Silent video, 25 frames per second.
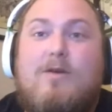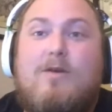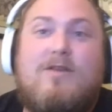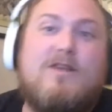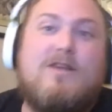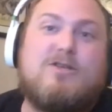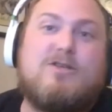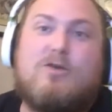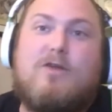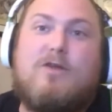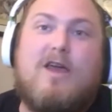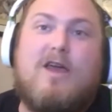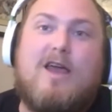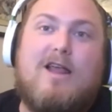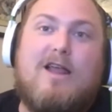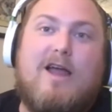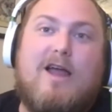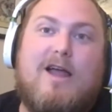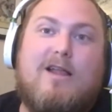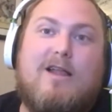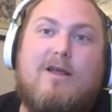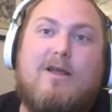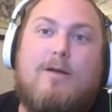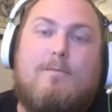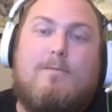it so they get
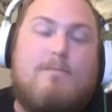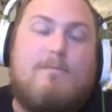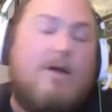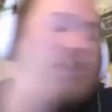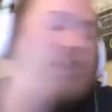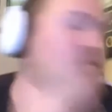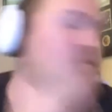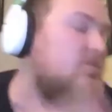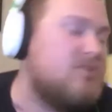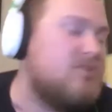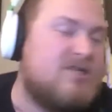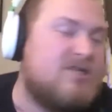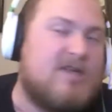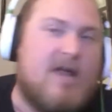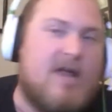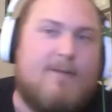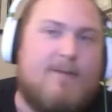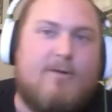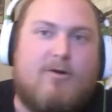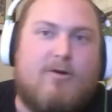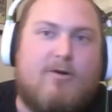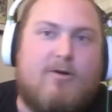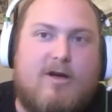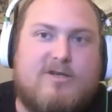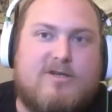like a little mushroom stamp
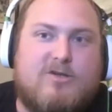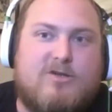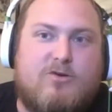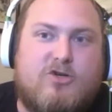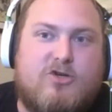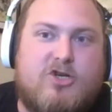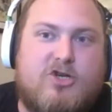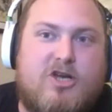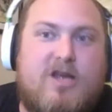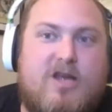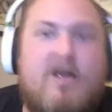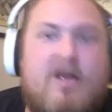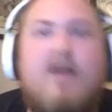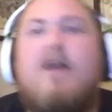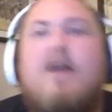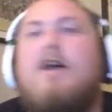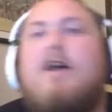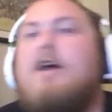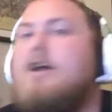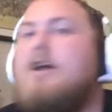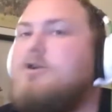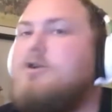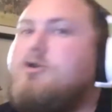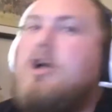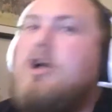across their cheek.
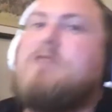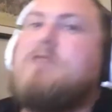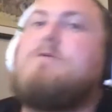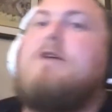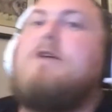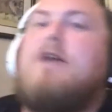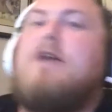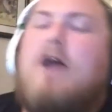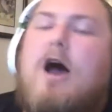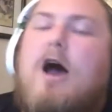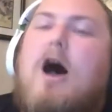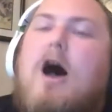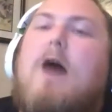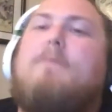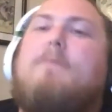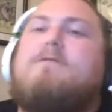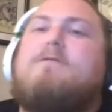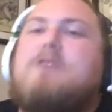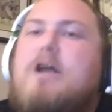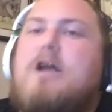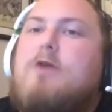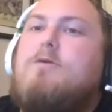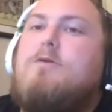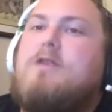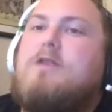Trust me, hot
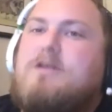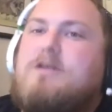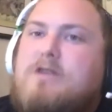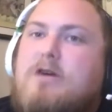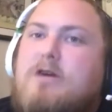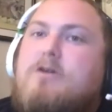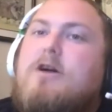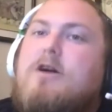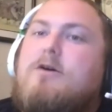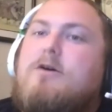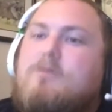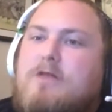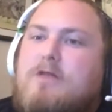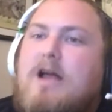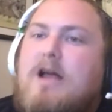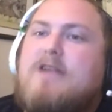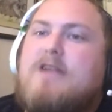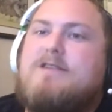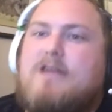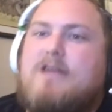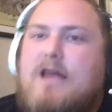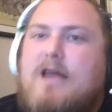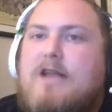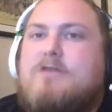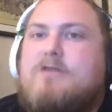potato with a dildo,
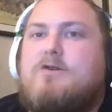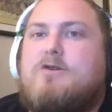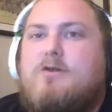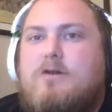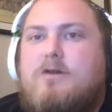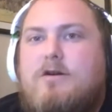that's the answer.